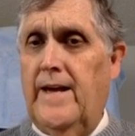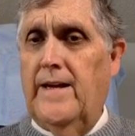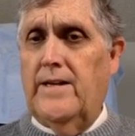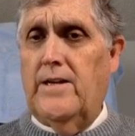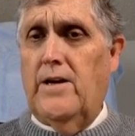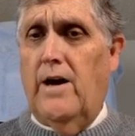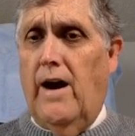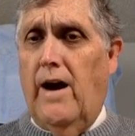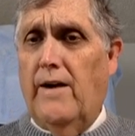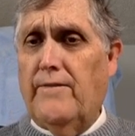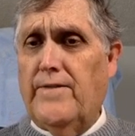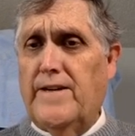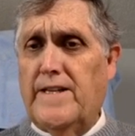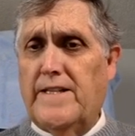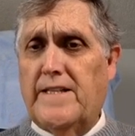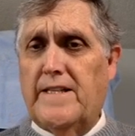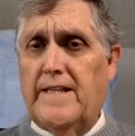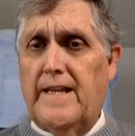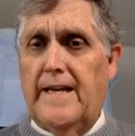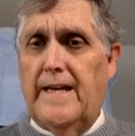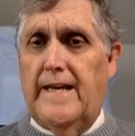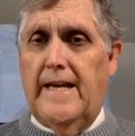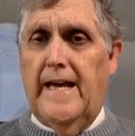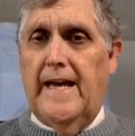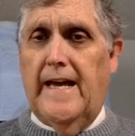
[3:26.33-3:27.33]
You
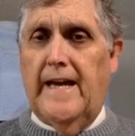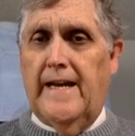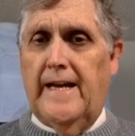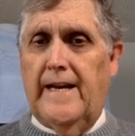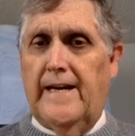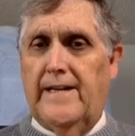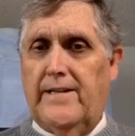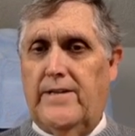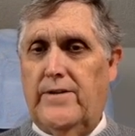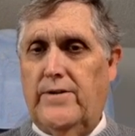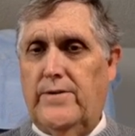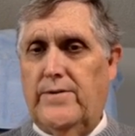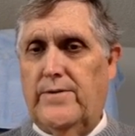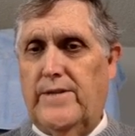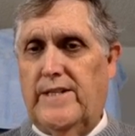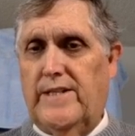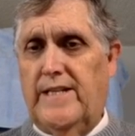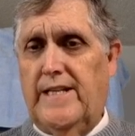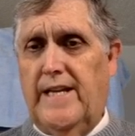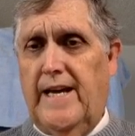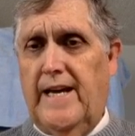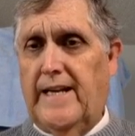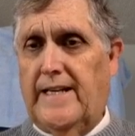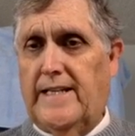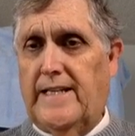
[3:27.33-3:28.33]
obviously cannot do
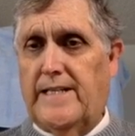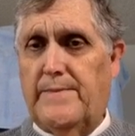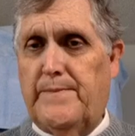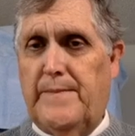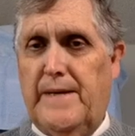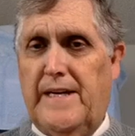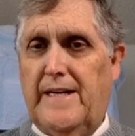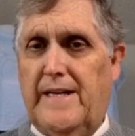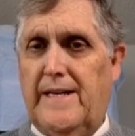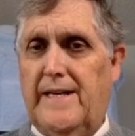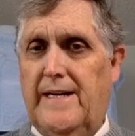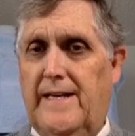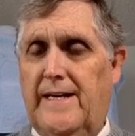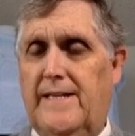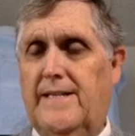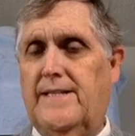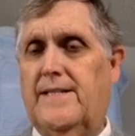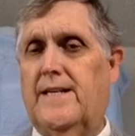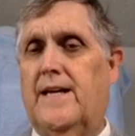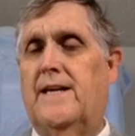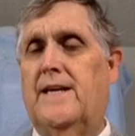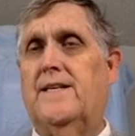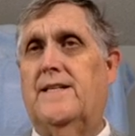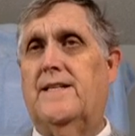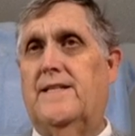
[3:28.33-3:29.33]
six
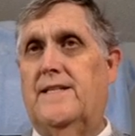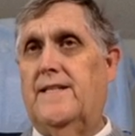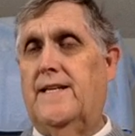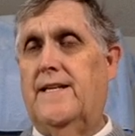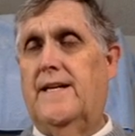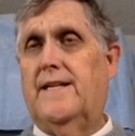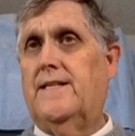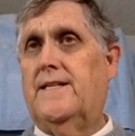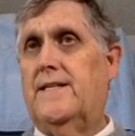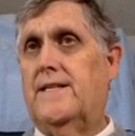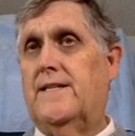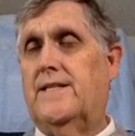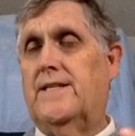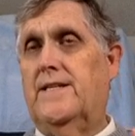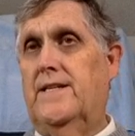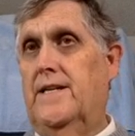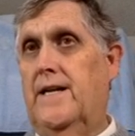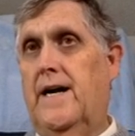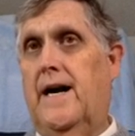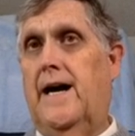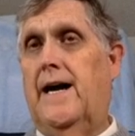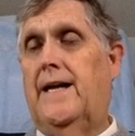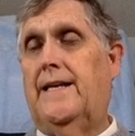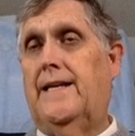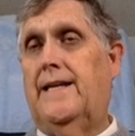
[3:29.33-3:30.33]
because six is
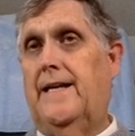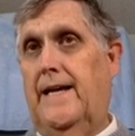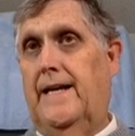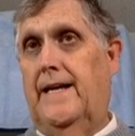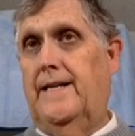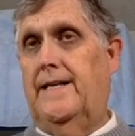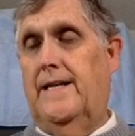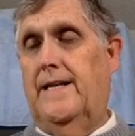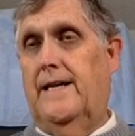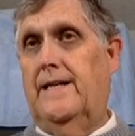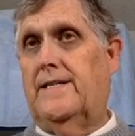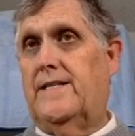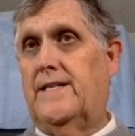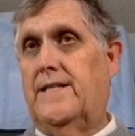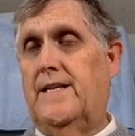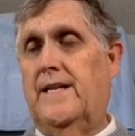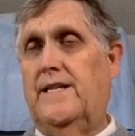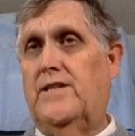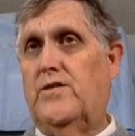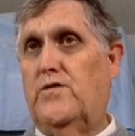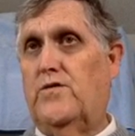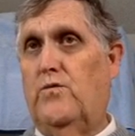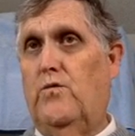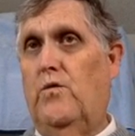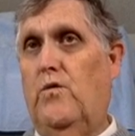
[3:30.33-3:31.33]
not a
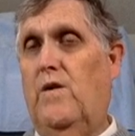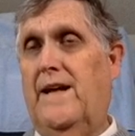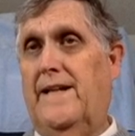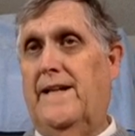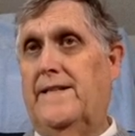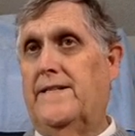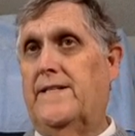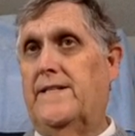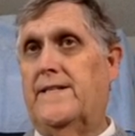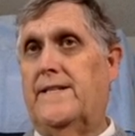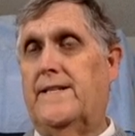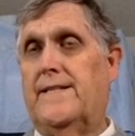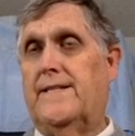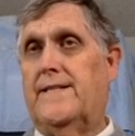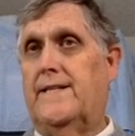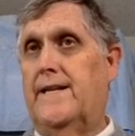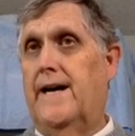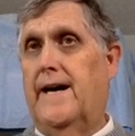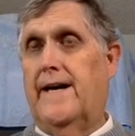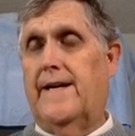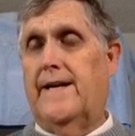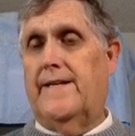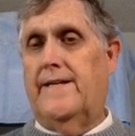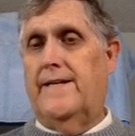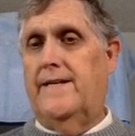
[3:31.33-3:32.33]
six ones is
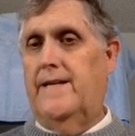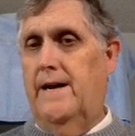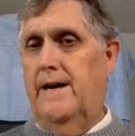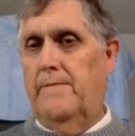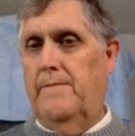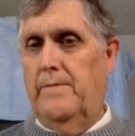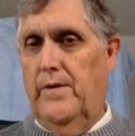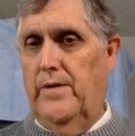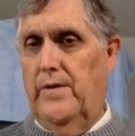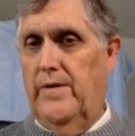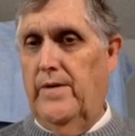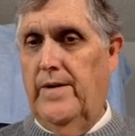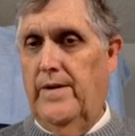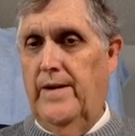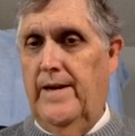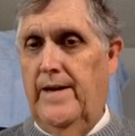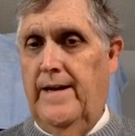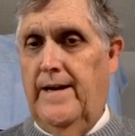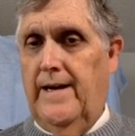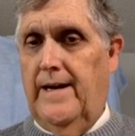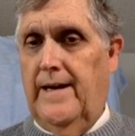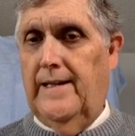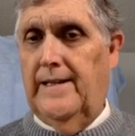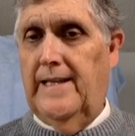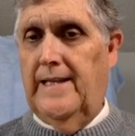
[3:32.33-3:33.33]
not a number
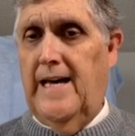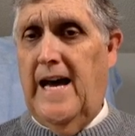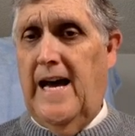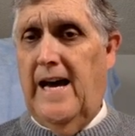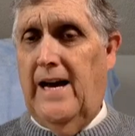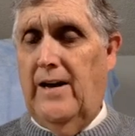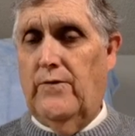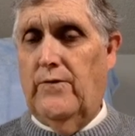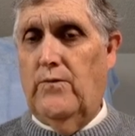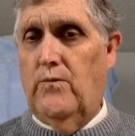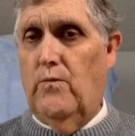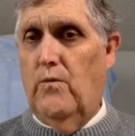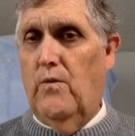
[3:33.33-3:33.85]
allowed.